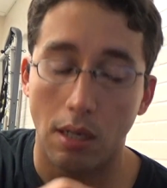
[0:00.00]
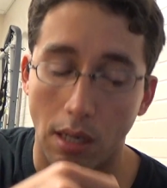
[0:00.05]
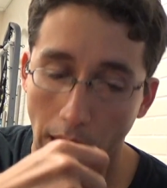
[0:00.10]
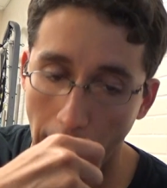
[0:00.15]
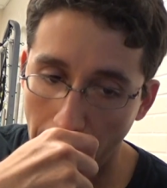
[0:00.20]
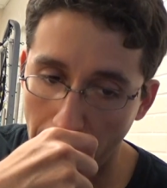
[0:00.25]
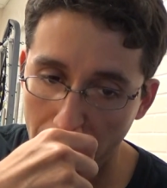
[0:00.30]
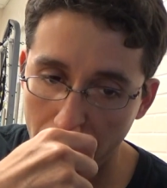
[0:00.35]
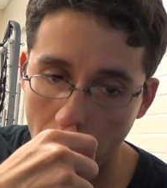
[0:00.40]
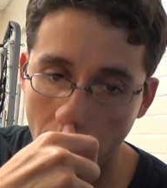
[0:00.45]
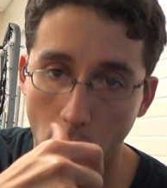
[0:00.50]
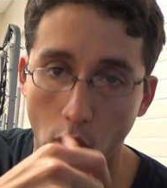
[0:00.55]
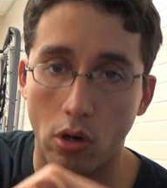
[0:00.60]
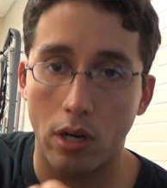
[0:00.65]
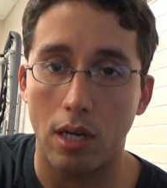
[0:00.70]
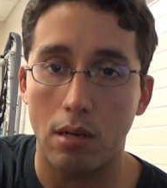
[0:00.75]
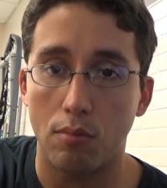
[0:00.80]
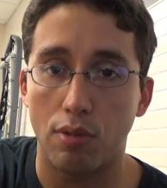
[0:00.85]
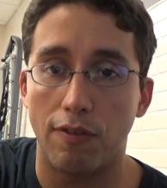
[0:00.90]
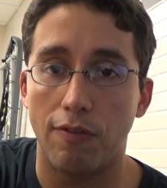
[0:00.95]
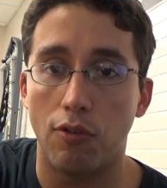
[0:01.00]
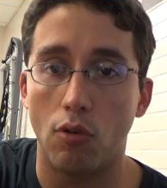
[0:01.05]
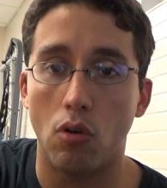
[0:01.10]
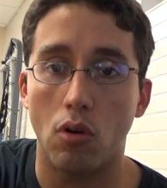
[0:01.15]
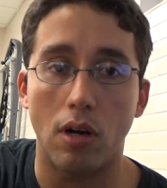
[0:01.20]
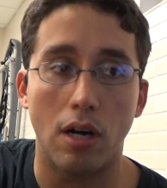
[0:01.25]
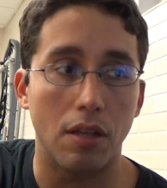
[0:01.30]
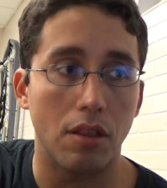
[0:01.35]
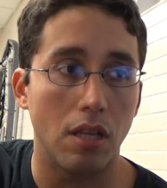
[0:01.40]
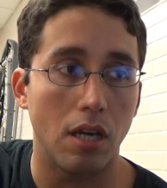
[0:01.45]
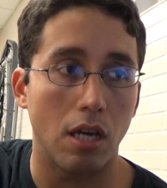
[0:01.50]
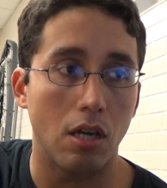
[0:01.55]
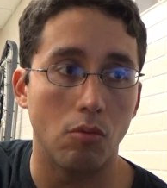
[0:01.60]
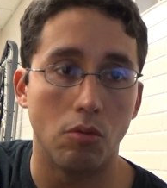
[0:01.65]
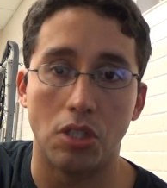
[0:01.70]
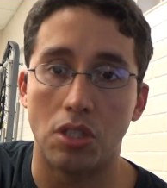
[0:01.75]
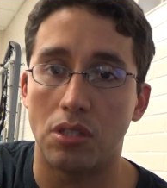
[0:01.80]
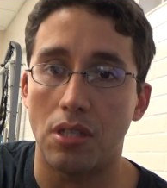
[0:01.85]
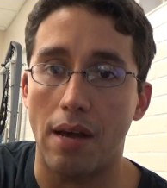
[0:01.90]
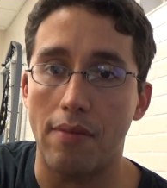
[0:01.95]
Uh, the morning before, I think it
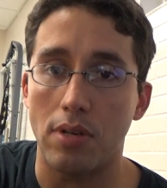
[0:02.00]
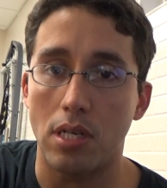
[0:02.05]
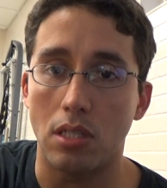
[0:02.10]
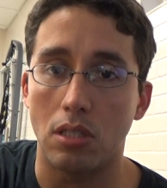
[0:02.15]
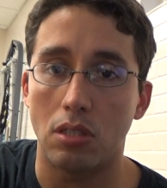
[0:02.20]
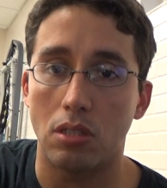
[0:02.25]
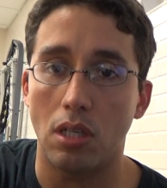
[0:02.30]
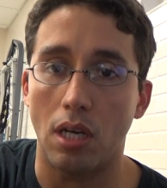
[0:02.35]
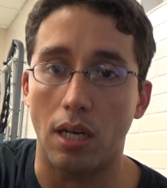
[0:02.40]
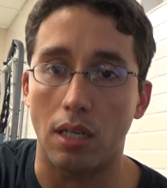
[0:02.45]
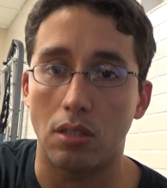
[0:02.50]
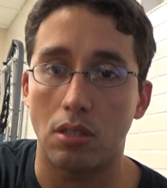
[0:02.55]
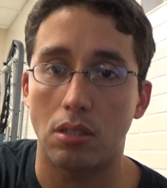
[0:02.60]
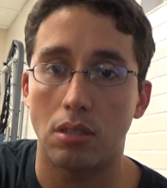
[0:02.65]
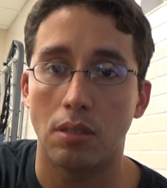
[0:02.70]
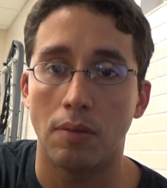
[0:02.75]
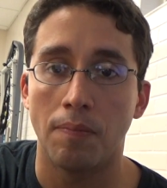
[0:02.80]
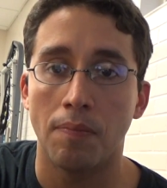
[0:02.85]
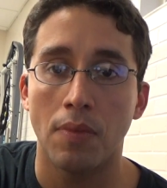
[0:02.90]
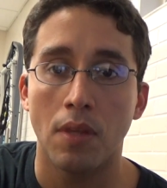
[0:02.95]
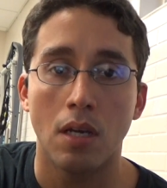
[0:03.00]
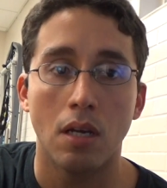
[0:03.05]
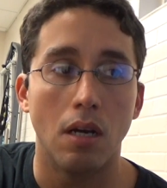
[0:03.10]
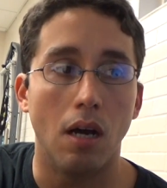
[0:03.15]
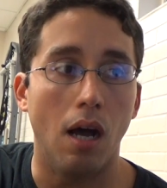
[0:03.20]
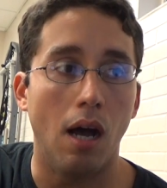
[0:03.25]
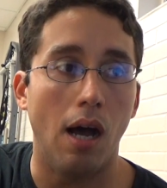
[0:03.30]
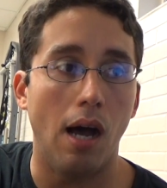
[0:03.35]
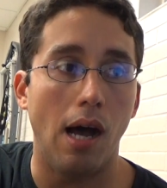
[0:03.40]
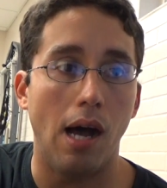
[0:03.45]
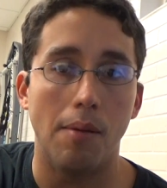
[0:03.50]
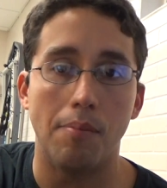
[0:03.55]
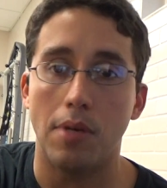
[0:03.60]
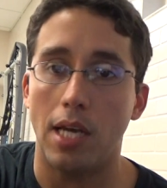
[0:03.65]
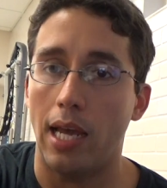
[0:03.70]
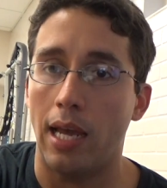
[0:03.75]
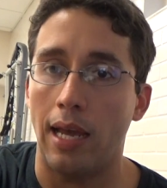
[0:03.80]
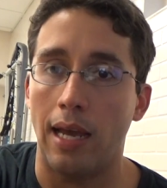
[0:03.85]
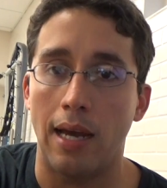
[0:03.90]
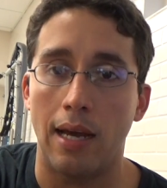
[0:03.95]
was 76. Um,
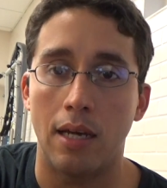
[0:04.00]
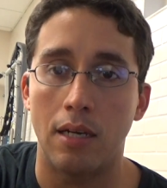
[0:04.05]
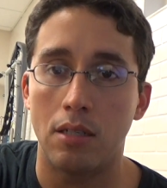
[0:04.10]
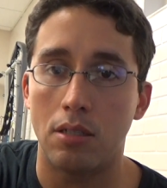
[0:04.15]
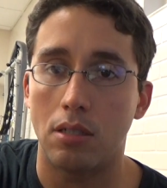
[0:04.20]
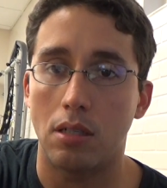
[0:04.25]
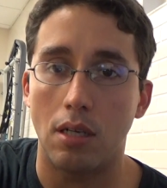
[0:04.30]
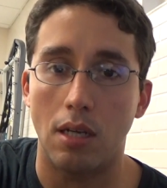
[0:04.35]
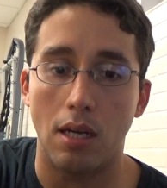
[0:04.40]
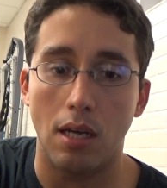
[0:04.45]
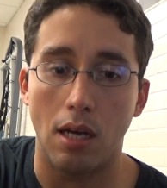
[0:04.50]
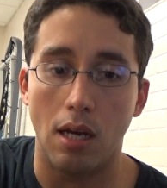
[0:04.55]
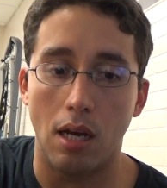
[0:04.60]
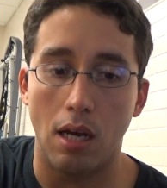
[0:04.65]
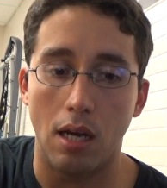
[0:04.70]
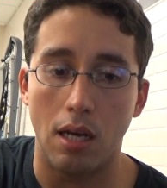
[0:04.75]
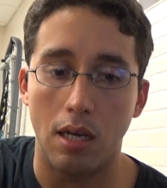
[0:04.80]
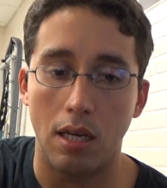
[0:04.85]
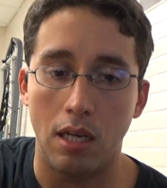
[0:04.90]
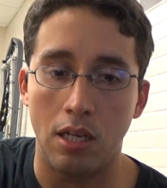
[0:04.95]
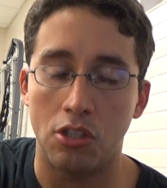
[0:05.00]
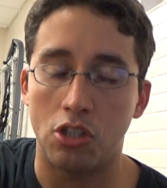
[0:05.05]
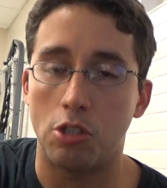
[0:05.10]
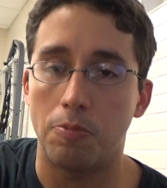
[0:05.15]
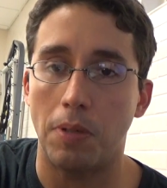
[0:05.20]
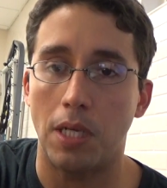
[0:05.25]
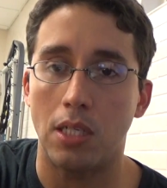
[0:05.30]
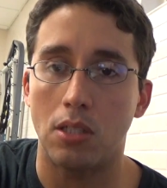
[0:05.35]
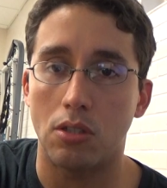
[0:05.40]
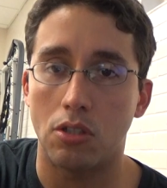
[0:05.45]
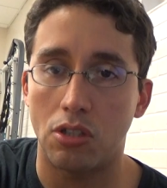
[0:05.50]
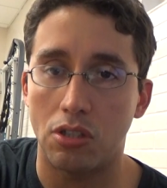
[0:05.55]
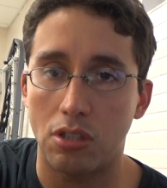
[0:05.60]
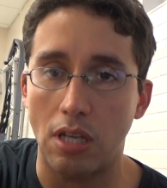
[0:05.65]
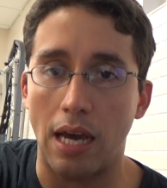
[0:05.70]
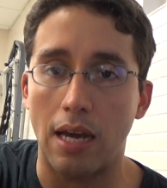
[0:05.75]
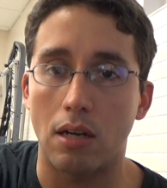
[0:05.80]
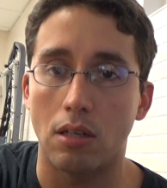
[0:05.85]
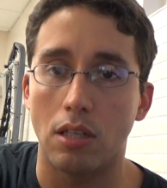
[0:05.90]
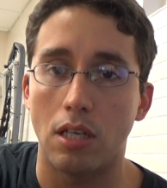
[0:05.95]
and it's been
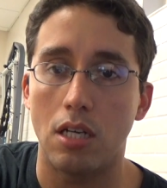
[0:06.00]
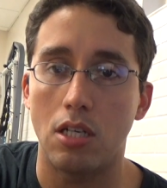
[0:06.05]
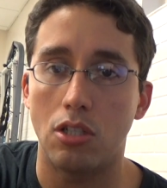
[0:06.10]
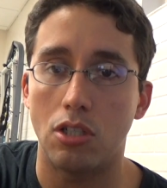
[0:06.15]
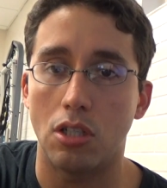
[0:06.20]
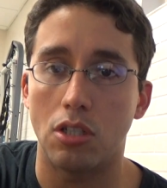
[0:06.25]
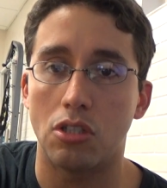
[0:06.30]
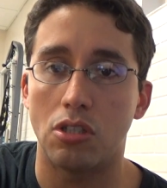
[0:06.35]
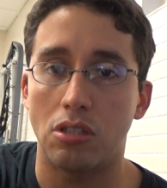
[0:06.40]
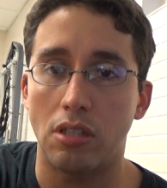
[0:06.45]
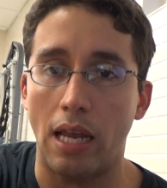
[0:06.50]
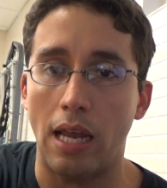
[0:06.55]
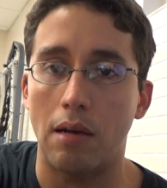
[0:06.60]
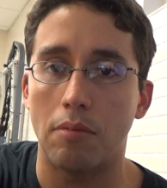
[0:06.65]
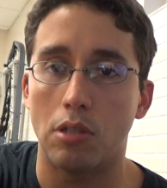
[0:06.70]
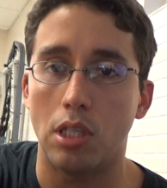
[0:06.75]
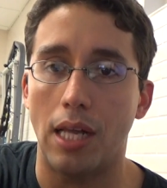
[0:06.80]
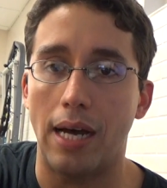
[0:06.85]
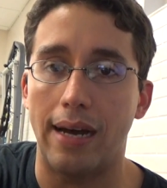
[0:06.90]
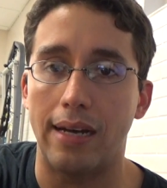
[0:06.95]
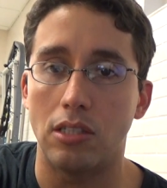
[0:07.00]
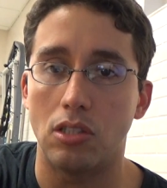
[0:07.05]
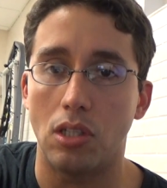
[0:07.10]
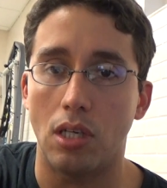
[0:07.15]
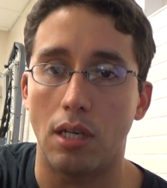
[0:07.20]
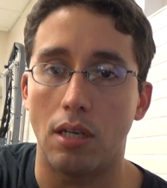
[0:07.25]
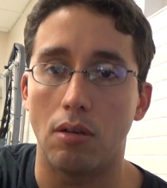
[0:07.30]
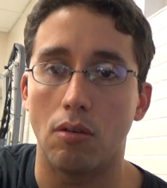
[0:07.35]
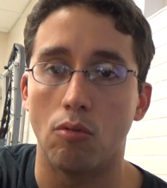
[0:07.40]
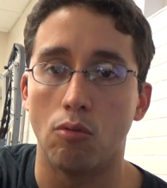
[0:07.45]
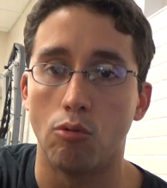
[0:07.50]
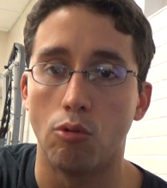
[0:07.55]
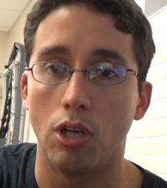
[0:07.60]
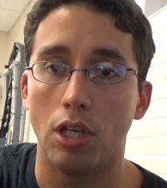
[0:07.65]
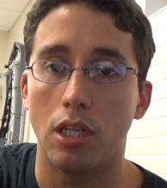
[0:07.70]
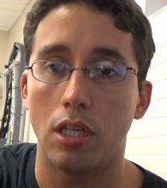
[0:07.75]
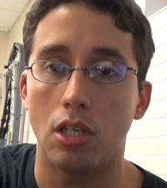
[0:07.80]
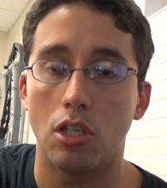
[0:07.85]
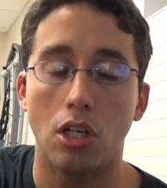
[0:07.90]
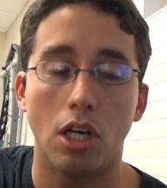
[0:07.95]
steadily just stabilizing
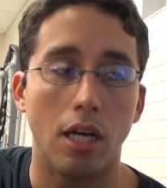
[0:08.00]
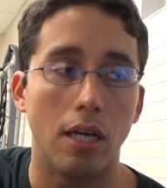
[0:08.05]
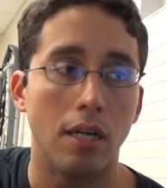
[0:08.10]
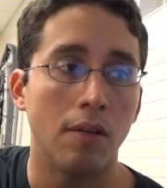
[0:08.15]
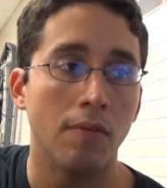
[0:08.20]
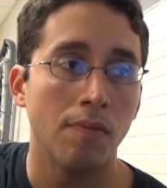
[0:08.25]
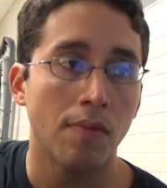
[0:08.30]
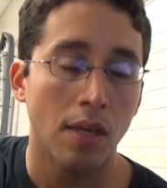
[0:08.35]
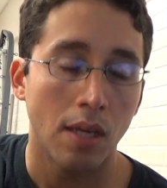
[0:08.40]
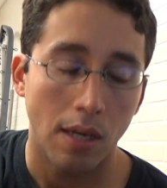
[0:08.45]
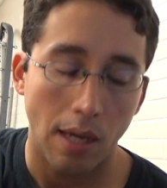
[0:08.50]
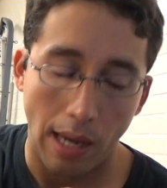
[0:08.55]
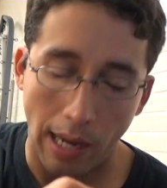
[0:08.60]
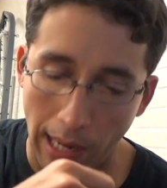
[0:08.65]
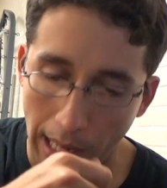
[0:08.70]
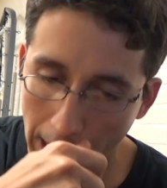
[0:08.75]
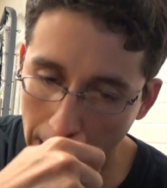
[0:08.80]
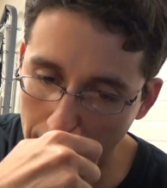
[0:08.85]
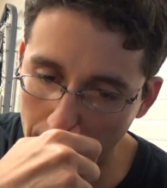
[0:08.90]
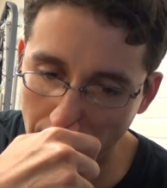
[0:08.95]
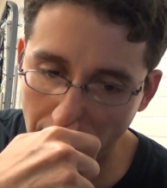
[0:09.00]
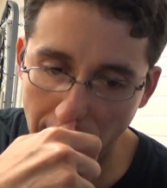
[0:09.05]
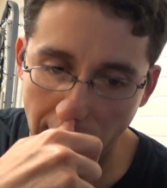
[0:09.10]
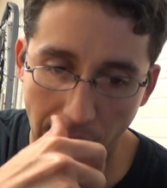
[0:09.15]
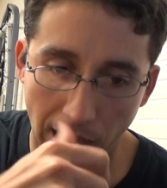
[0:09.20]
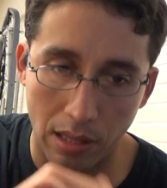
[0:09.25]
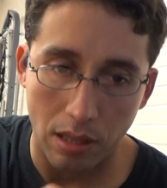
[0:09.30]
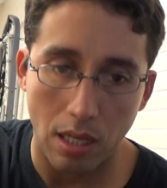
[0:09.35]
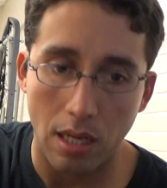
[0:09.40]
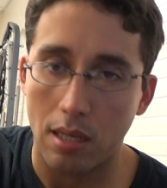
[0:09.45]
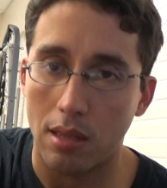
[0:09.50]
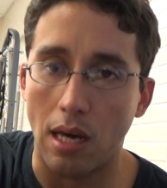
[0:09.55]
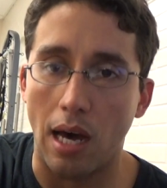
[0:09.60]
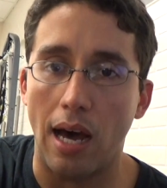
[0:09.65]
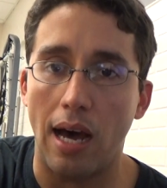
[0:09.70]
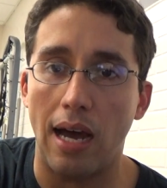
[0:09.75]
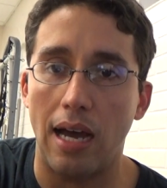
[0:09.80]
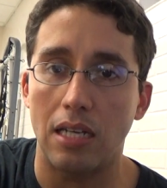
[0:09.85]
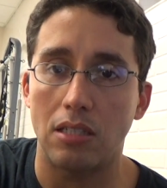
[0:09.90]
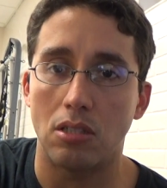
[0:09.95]
really good. And uh, I think the
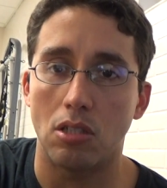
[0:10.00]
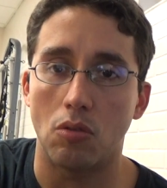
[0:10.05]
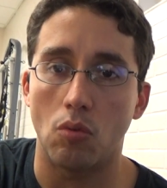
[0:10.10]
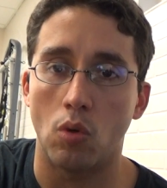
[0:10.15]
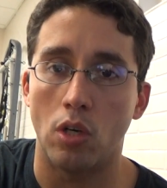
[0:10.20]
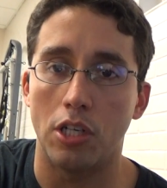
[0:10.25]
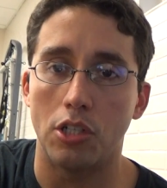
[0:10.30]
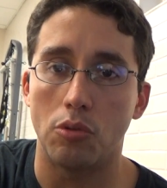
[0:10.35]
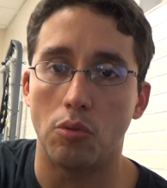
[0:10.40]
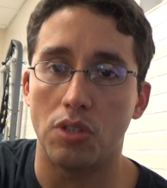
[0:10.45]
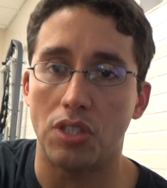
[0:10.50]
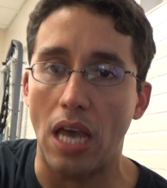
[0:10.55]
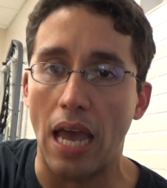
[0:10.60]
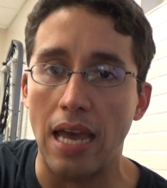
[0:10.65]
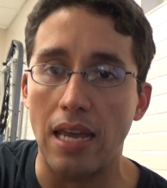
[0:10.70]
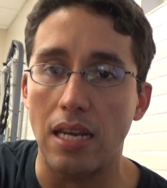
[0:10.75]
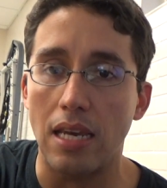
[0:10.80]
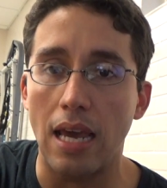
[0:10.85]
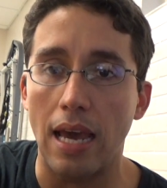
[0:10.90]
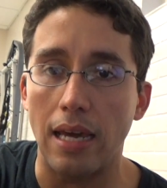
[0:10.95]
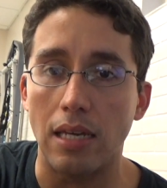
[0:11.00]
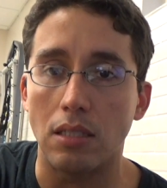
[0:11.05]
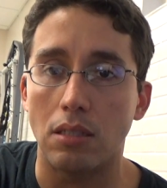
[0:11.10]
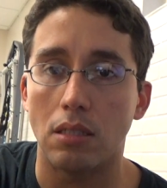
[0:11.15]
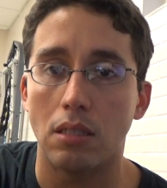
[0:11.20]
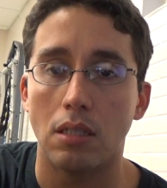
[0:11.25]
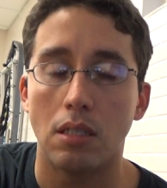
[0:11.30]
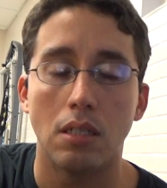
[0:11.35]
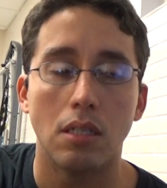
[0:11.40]
highest it was was 88.